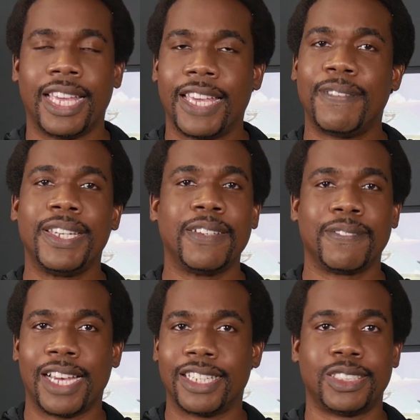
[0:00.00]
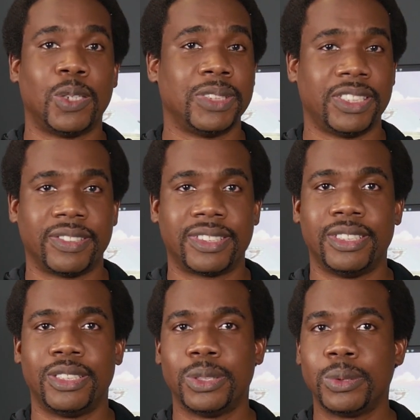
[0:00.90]
If any of that sounds interesting
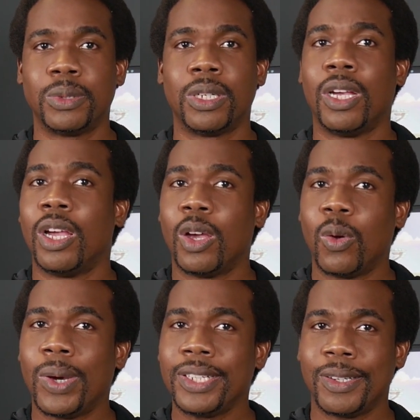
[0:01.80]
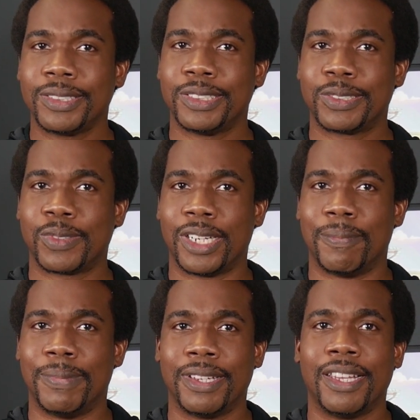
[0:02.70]
to you, why not subscribe?
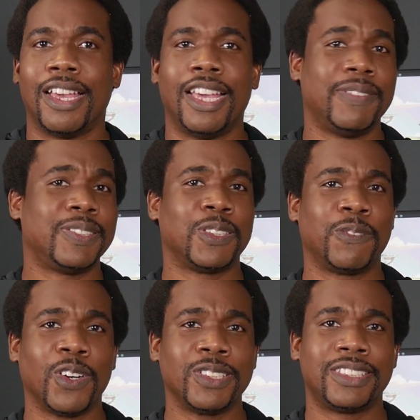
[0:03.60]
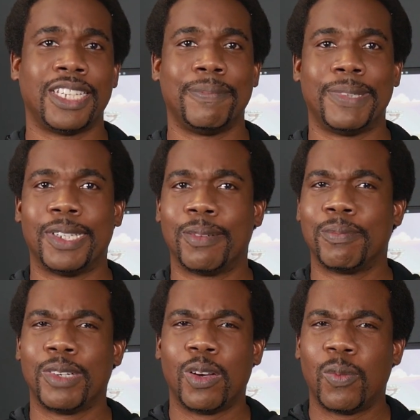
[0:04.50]
And if it's your first time here,
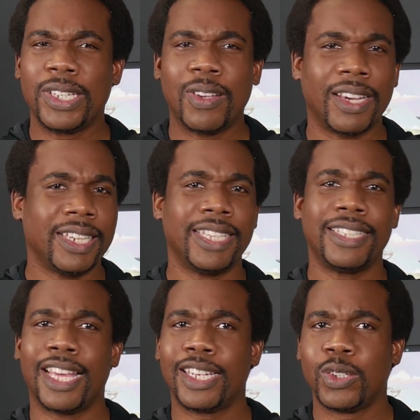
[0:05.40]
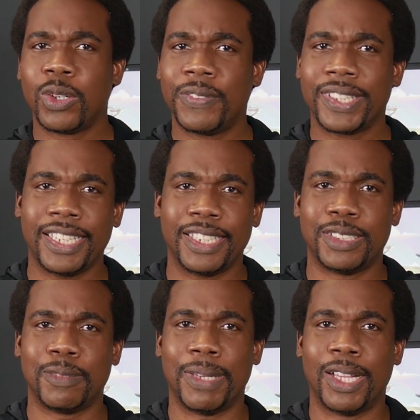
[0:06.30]
why not click that
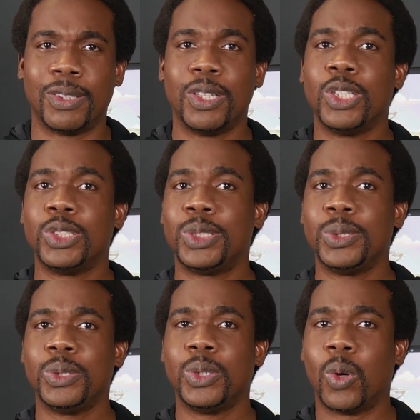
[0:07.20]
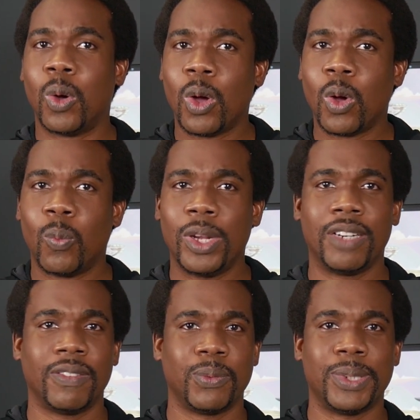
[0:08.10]
notification bell so you know
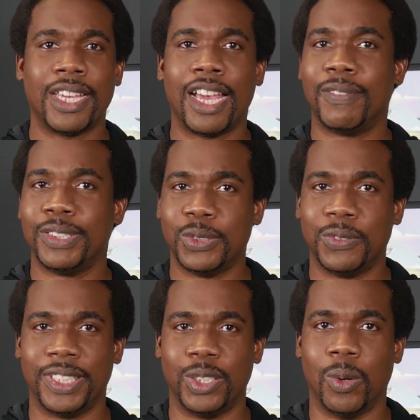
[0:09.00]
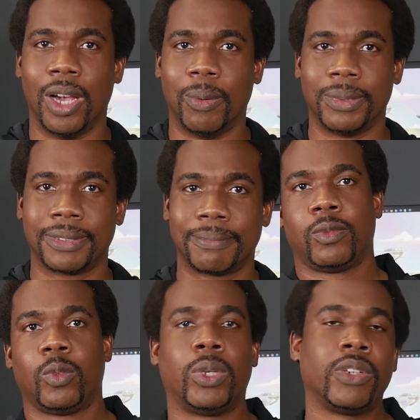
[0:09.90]
whenever we have a new video out.
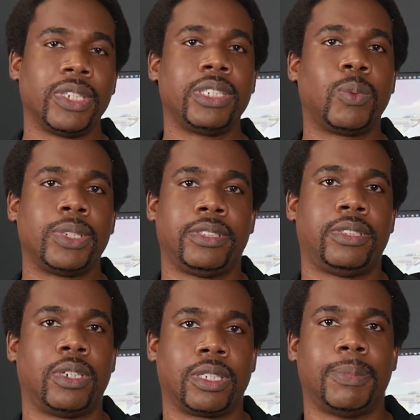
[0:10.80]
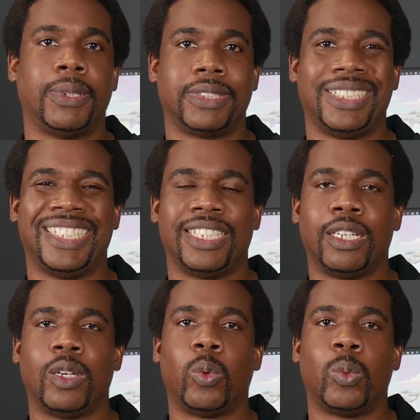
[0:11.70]
What I really want to talk about today
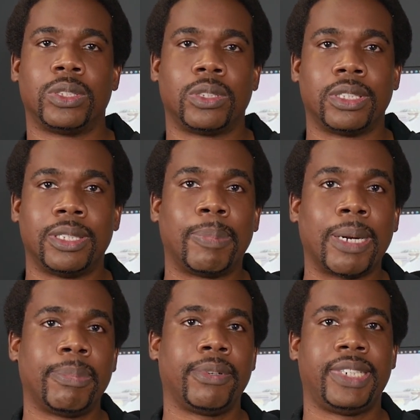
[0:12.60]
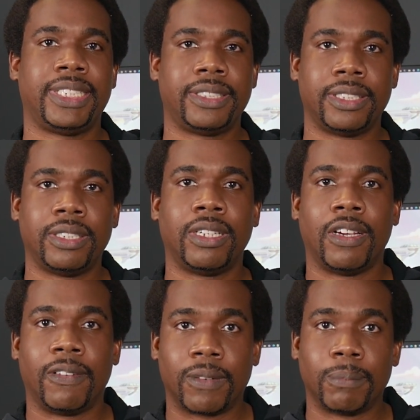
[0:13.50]
was the preparation
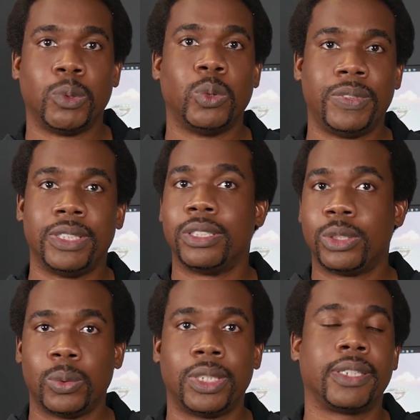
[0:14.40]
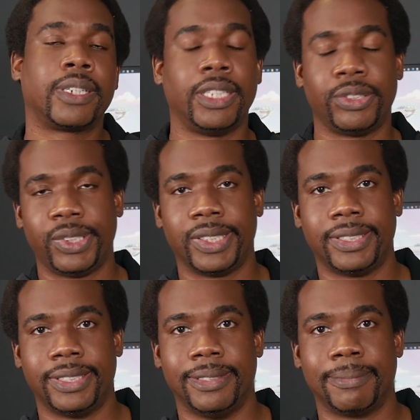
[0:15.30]
for moving to another country or
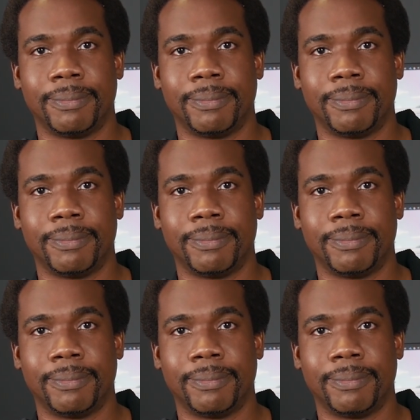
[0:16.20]
city.